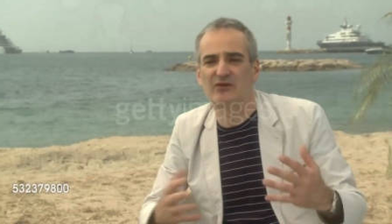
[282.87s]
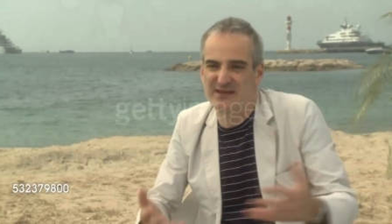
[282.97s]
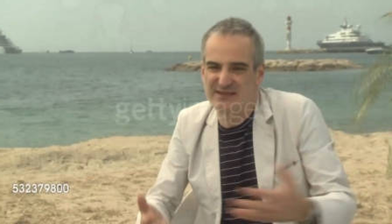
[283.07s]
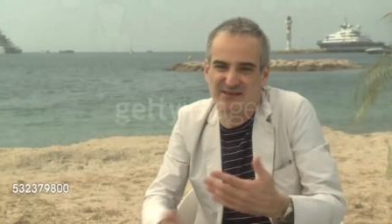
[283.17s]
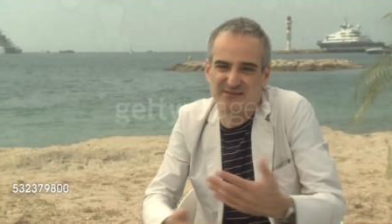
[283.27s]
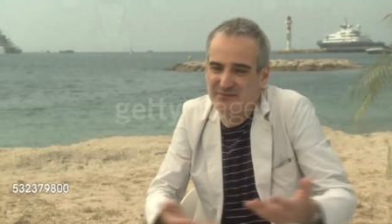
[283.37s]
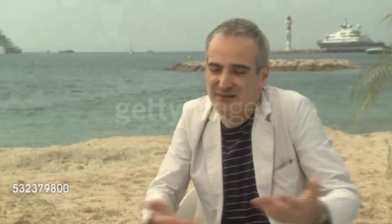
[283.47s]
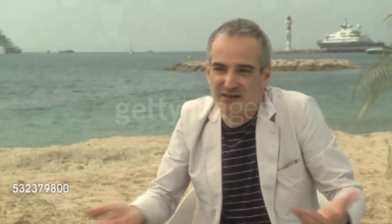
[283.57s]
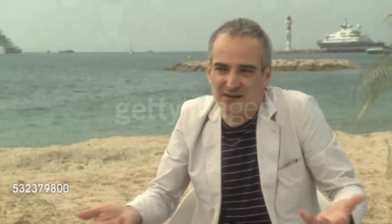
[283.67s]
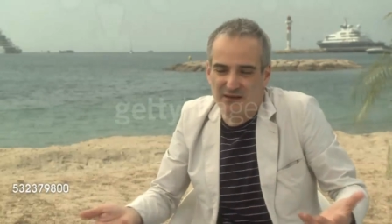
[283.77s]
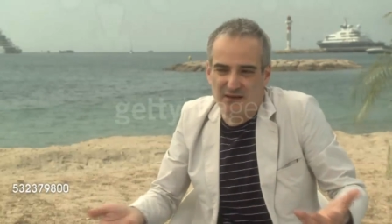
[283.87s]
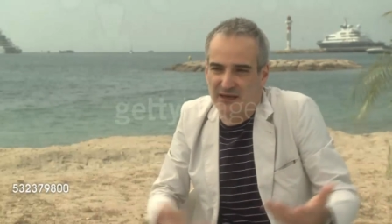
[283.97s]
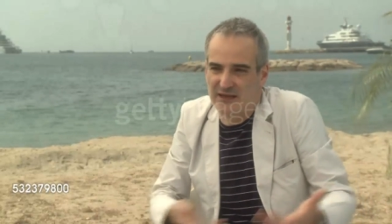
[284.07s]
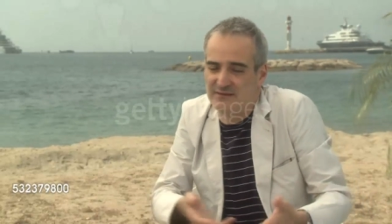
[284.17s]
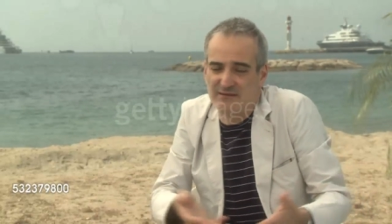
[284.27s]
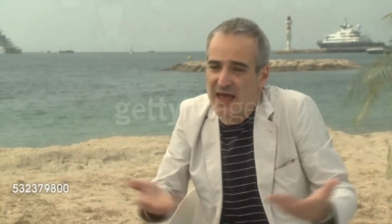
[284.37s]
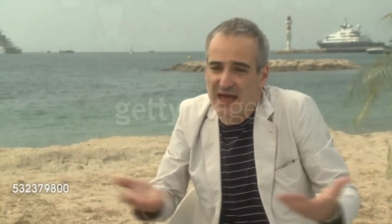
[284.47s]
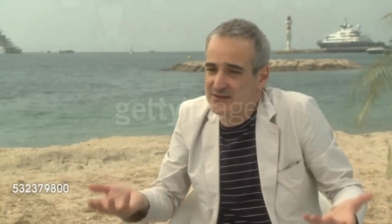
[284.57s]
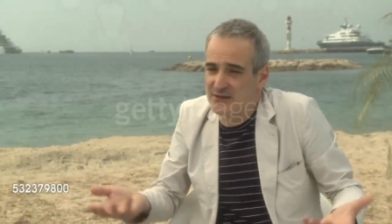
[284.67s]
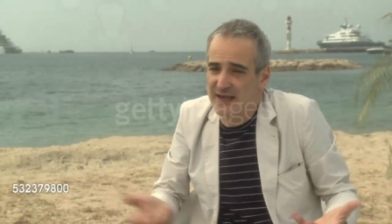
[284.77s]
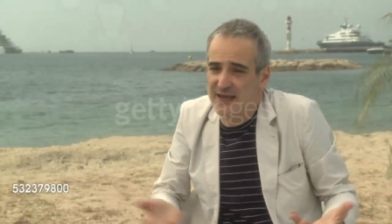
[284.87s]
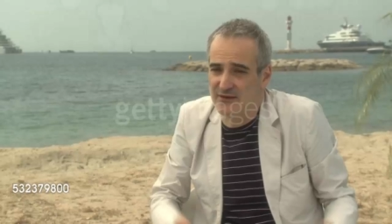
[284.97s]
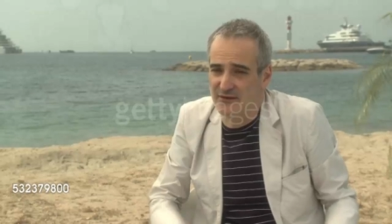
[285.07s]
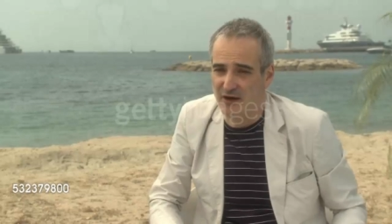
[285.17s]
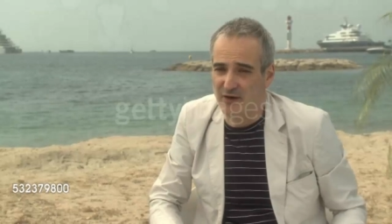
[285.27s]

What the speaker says: Kristen, it adds a layer.